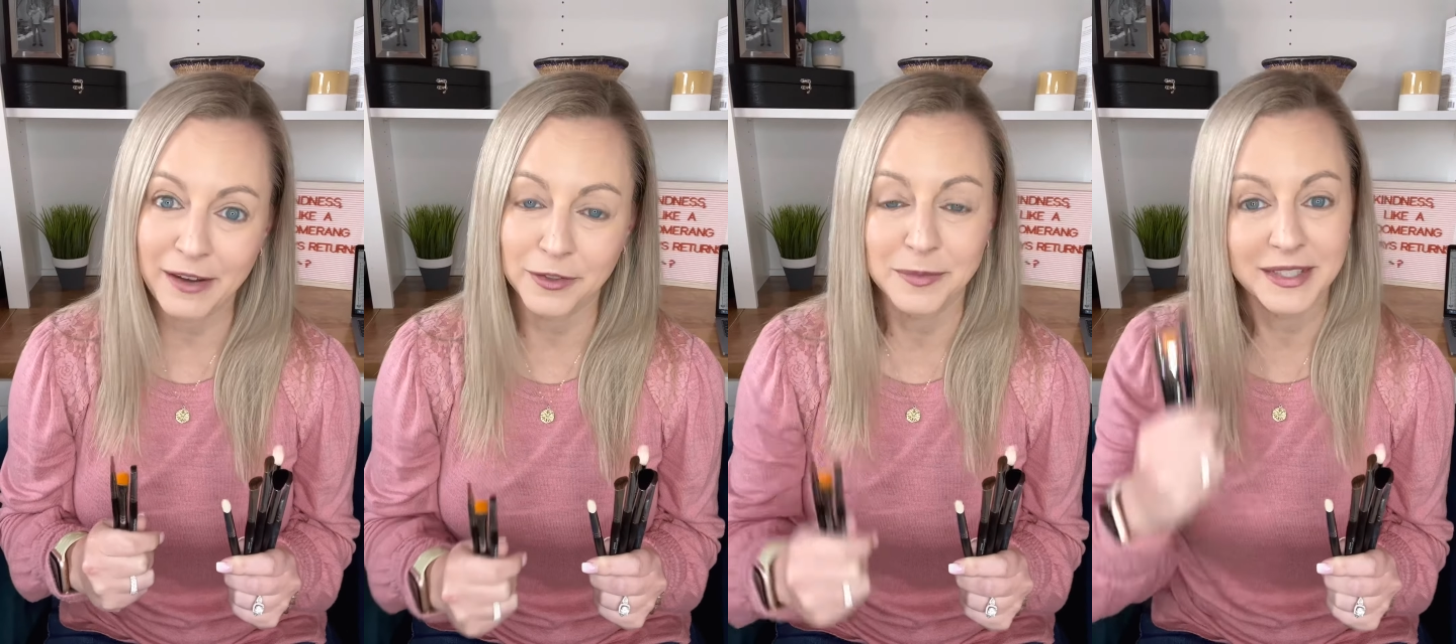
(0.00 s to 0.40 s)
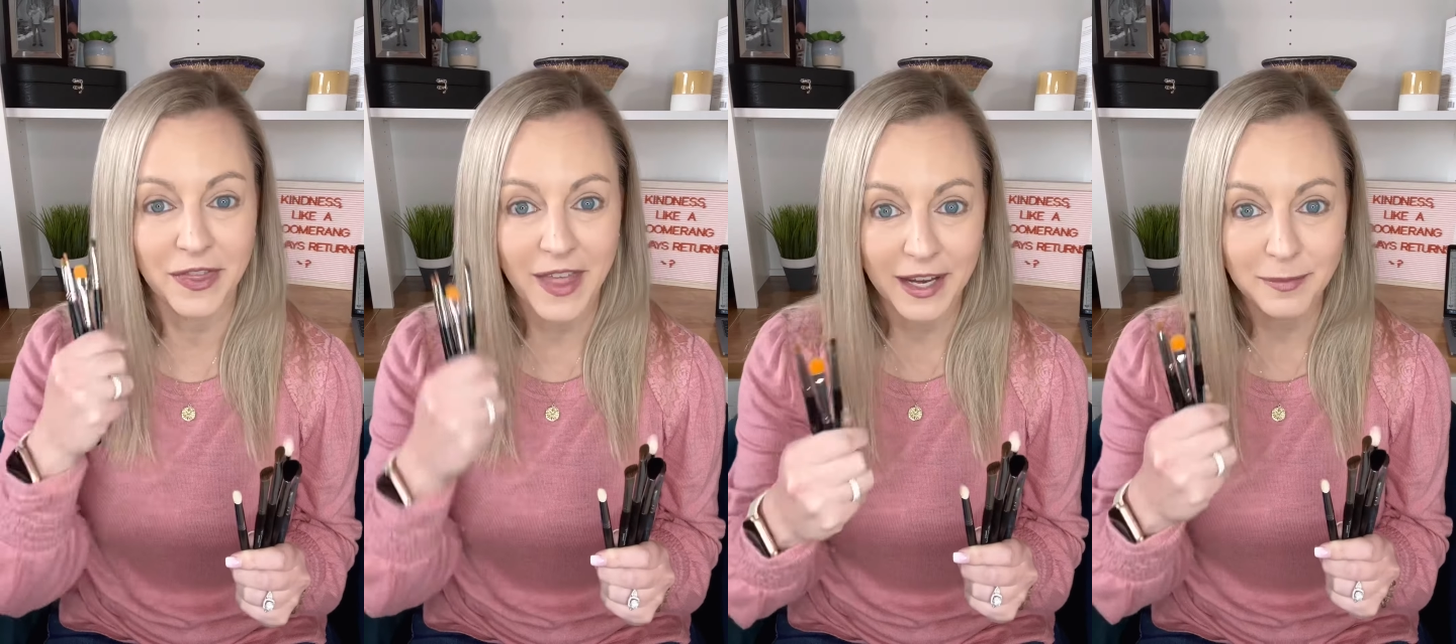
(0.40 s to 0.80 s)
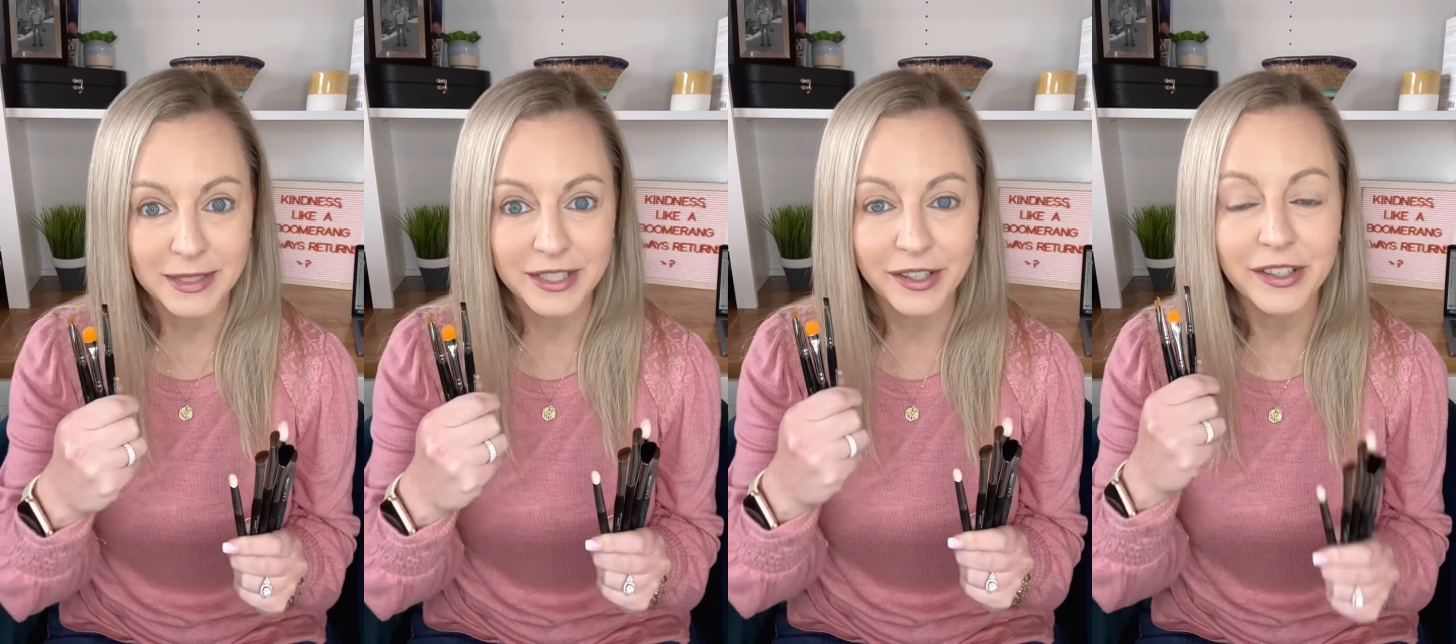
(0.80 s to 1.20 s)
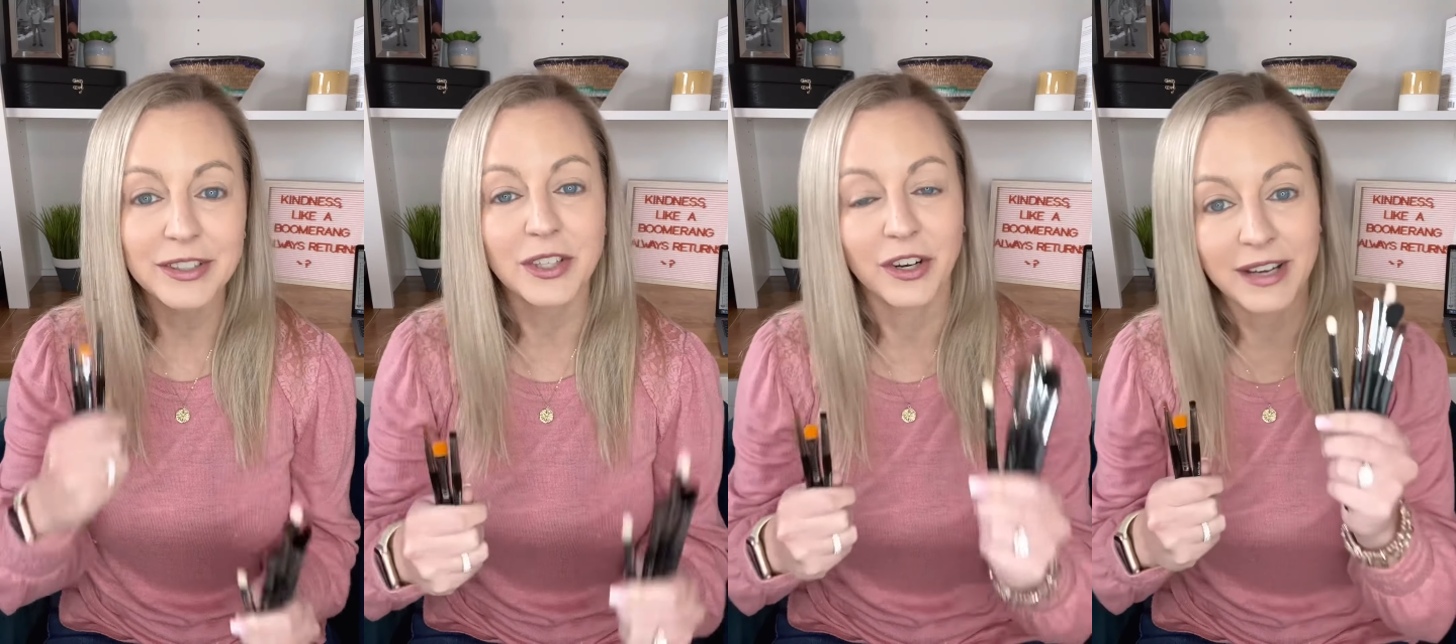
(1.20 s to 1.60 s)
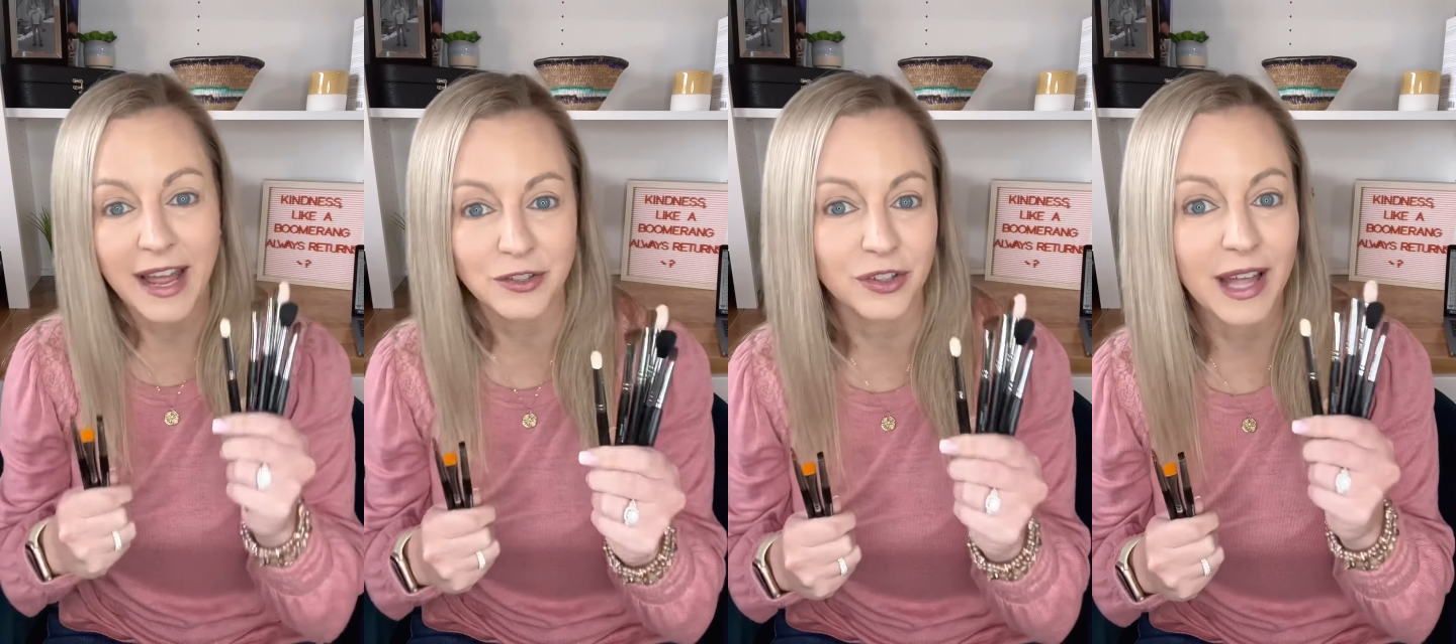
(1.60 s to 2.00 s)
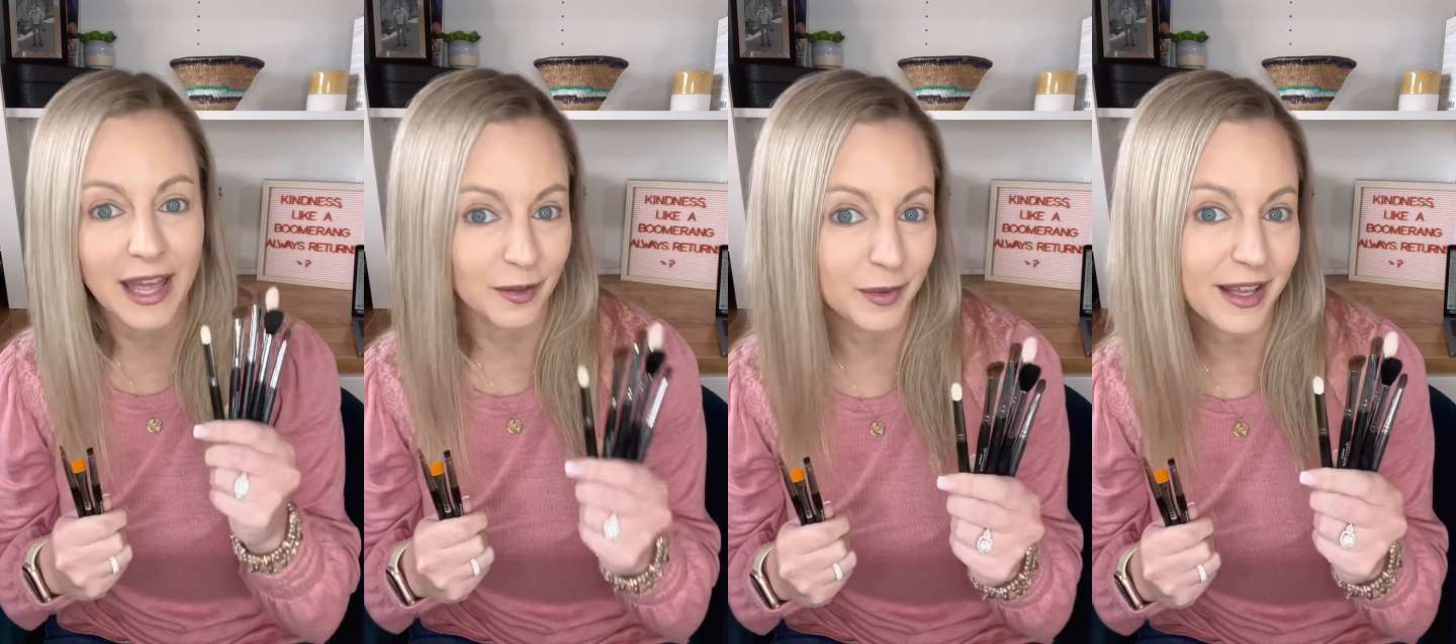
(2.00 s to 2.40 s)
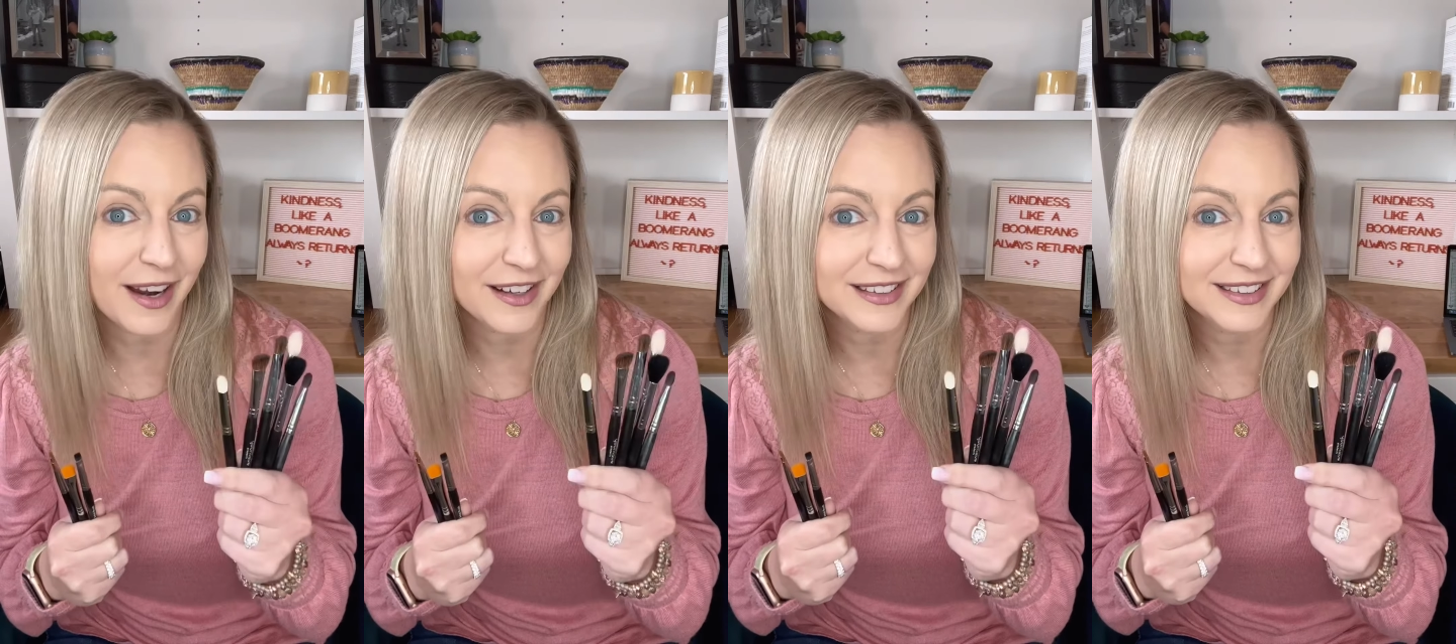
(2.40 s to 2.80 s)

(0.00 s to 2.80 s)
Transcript: from synthetic materials or natural animal hair.